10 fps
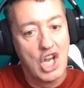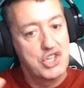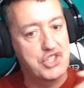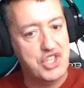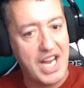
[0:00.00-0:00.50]

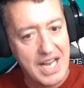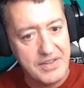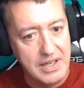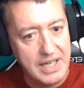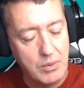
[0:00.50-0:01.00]
Share
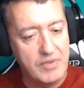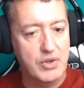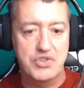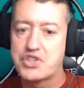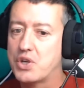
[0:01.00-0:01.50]
the link with
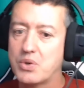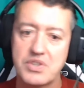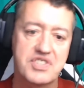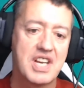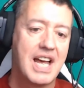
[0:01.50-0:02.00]
your
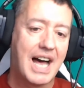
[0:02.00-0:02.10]
students